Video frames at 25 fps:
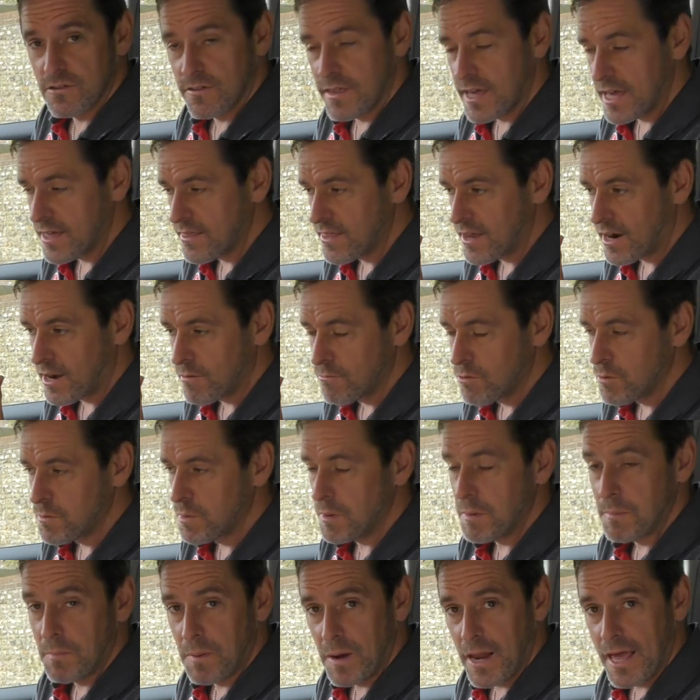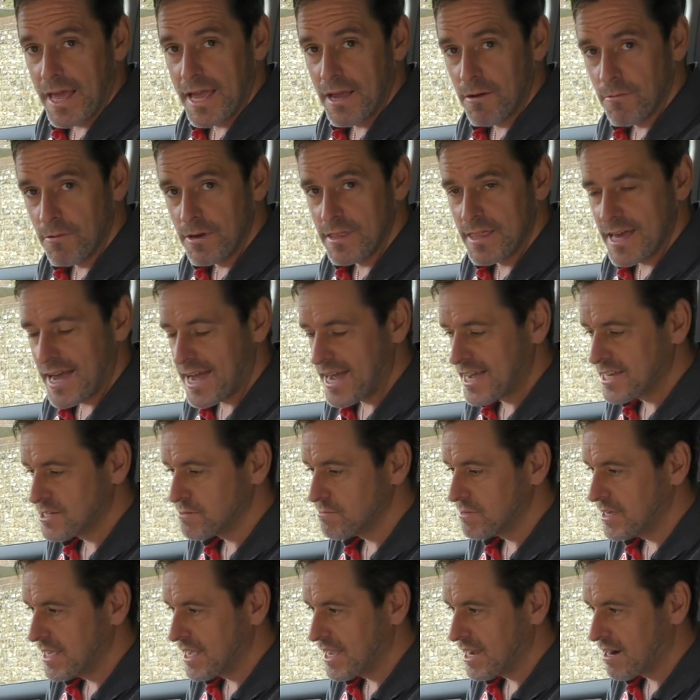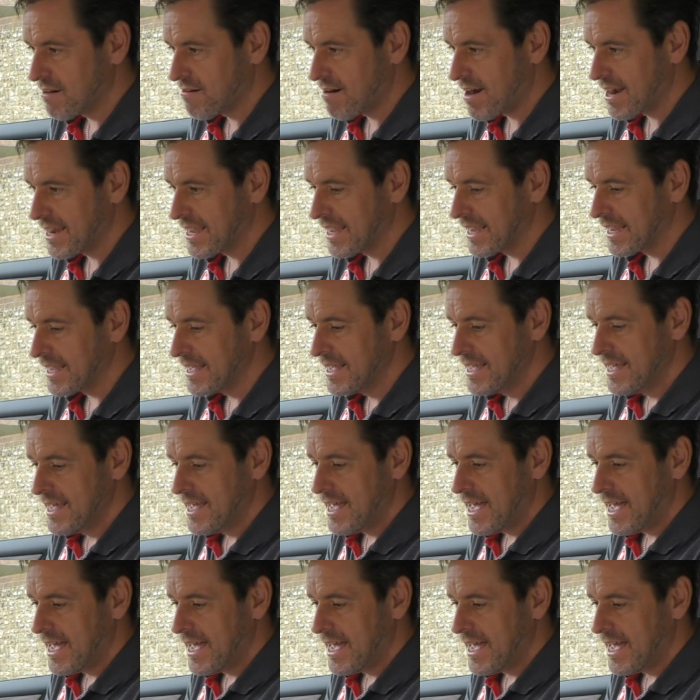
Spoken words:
on there that I will be playing with as we get cracking.